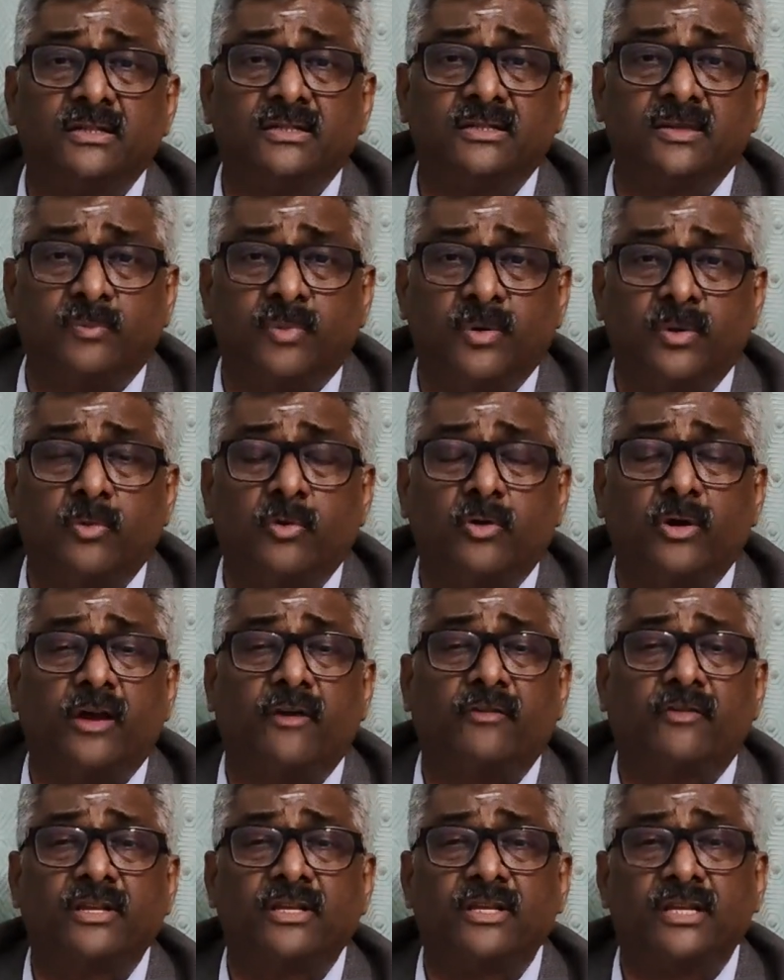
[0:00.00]
simple moving
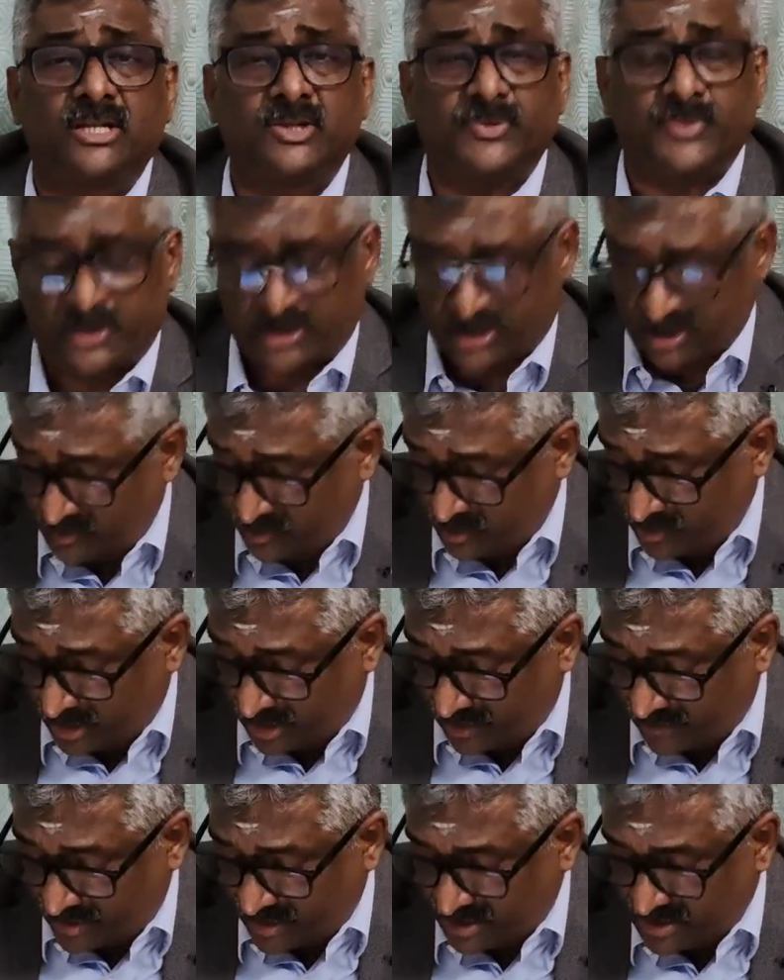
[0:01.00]
average and exponential
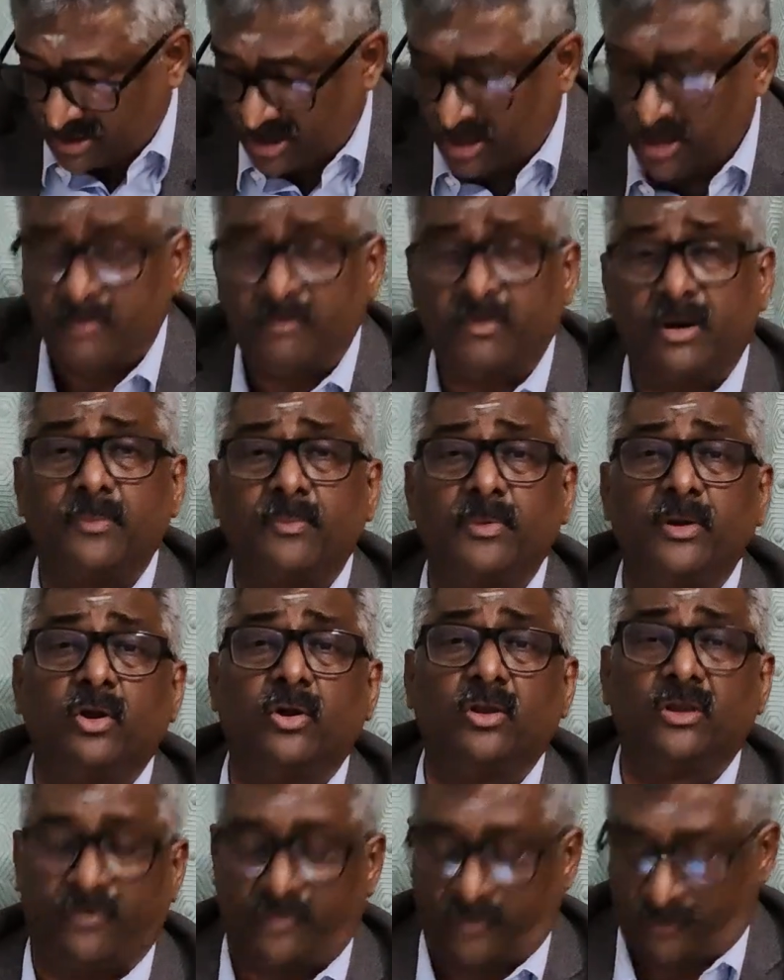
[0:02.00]
moving average, but
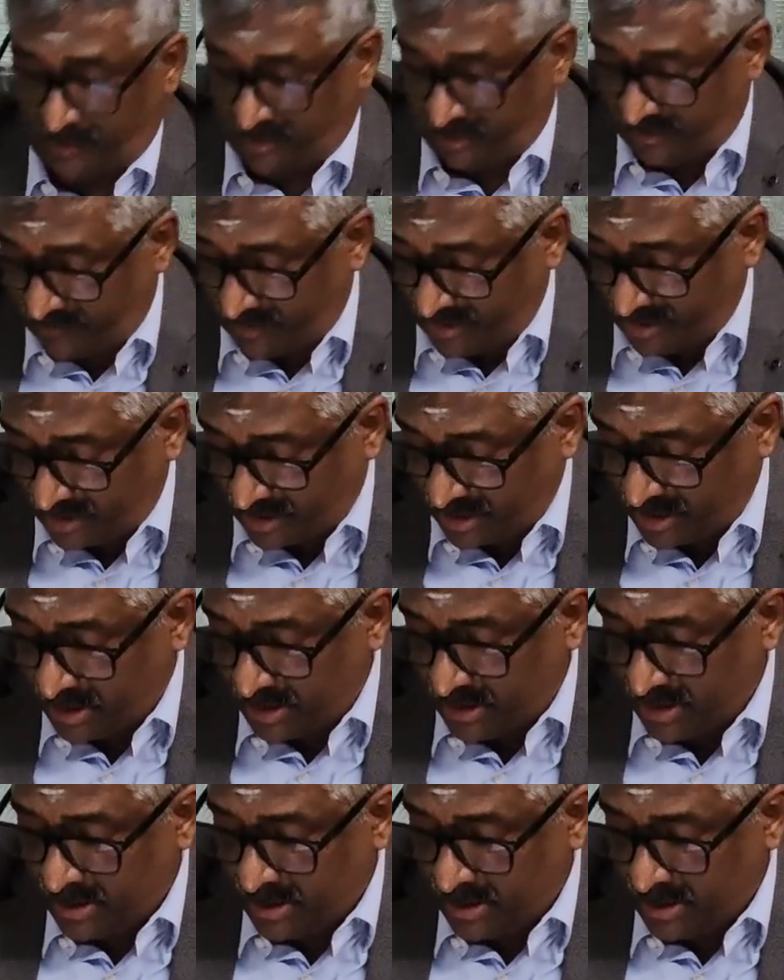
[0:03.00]
below the 50-week